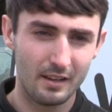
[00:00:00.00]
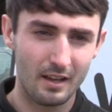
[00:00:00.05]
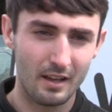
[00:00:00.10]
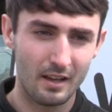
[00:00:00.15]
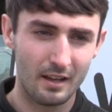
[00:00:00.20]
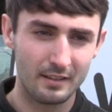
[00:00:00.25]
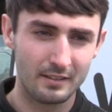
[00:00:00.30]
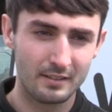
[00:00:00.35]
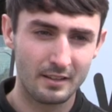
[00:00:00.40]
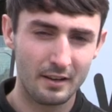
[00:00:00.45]

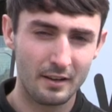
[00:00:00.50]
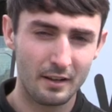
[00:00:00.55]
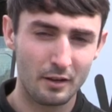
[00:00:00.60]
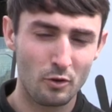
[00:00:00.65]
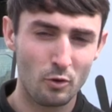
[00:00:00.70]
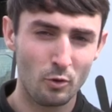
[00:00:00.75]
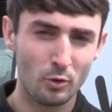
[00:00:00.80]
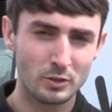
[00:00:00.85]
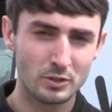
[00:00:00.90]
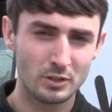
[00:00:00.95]
I'd done a
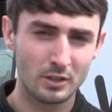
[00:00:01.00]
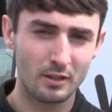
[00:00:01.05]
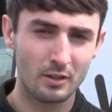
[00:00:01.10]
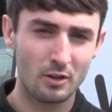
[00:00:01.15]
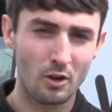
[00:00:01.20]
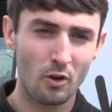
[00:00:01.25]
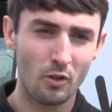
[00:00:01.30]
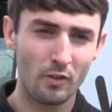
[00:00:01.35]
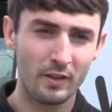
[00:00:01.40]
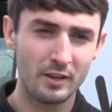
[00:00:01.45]
course at the
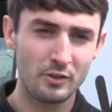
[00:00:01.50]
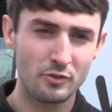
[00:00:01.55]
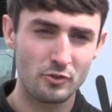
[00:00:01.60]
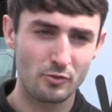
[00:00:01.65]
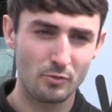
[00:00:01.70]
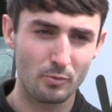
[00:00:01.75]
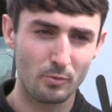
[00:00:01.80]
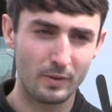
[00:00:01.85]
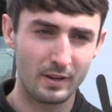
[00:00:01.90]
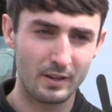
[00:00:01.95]

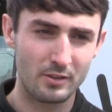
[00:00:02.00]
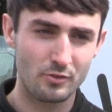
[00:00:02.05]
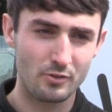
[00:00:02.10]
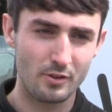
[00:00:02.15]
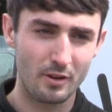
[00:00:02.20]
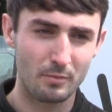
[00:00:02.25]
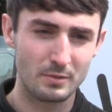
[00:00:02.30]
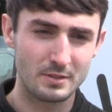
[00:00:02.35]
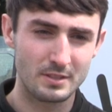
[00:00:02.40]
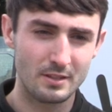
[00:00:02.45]
college
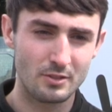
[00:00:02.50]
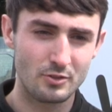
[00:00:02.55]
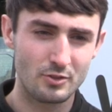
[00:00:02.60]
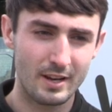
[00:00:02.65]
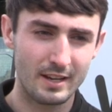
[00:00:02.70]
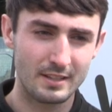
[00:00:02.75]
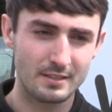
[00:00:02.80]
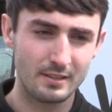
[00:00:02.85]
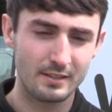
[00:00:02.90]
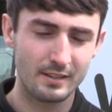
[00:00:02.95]
which I was
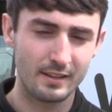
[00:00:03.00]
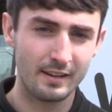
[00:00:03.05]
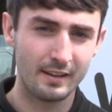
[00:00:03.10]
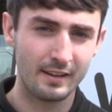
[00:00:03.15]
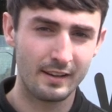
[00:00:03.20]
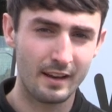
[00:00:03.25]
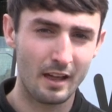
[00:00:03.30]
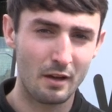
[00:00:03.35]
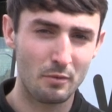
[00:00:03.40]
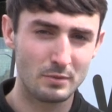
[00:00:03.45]
interested in,
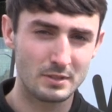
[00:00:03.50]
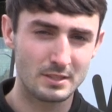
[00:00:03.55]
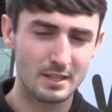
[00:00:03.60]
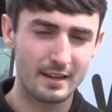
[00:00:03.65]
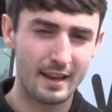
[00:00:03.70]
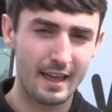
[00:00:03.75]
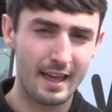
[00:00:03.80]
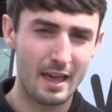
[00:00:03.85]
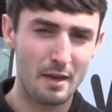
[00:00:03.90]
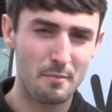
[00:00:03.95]
and that was
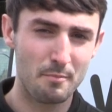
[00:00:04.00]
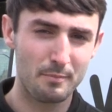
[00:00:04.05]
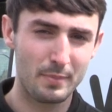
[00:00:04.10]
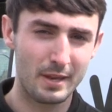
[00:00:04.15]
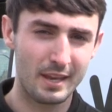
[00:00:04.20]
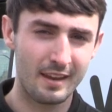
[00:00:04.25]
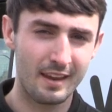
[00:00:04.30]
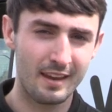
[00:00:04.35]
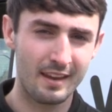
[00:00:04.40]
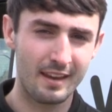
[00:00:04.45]
an
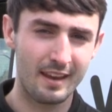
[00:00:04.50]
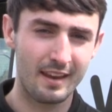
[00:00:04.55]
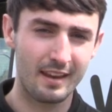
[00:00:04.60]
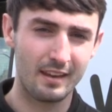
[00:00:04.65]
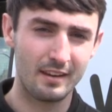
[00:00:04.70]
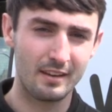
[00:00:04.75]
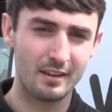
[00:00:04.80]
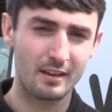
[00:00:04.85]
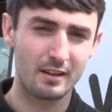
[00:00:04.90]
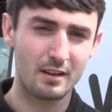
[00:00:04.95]
MPA
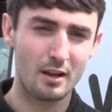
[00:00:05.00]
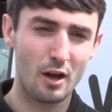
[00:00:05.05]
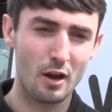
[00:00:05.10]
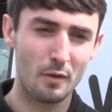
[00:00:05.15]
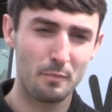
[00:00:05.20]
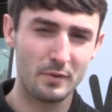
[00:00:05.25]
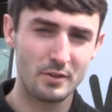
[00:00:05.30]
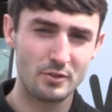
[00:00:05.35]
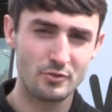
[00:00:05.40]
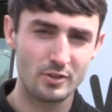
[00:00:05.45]
in
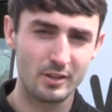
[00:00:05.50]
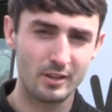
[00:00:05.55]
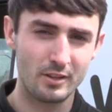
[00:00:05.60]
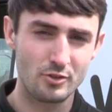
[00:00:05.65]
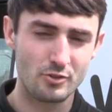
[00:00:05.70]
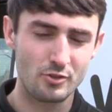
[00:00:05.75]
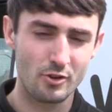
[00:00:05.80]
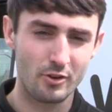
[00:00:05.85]
carpentry and